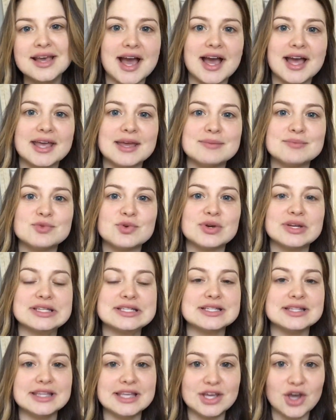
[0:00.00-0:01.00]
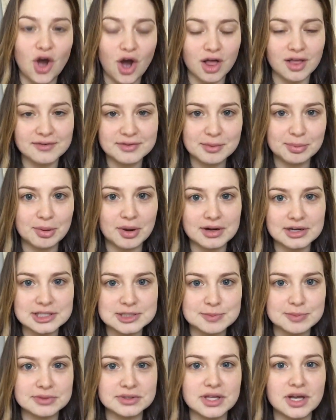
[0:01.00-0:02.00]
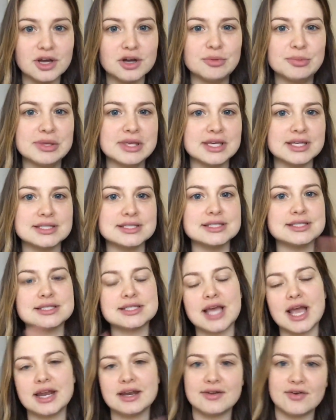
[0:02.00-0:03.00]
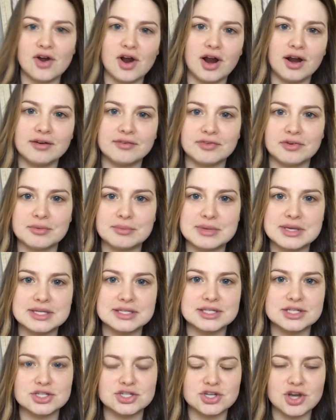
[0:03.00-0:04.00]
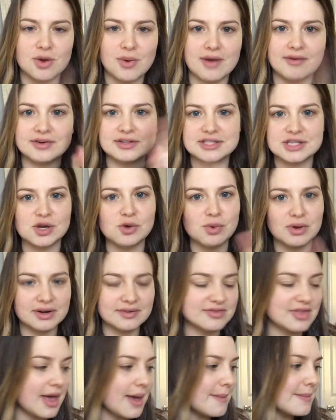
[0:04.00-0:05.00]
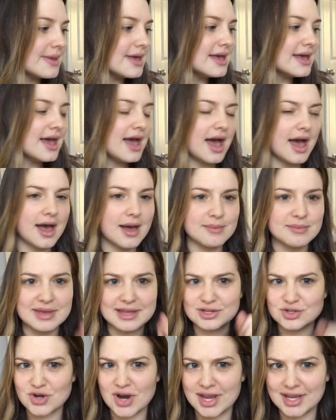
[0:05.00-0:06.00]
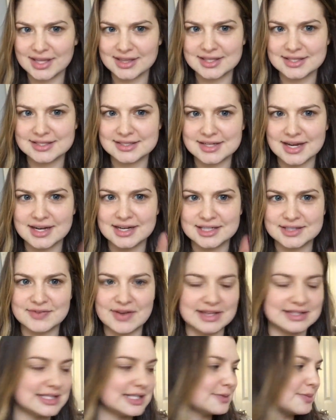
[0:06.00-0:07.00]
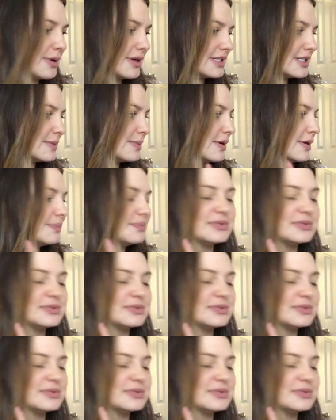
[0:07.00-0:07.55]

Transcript: I am going to link all of the products below because it's kind of hard for me to show every single one of them and try and get this done as fast as possible.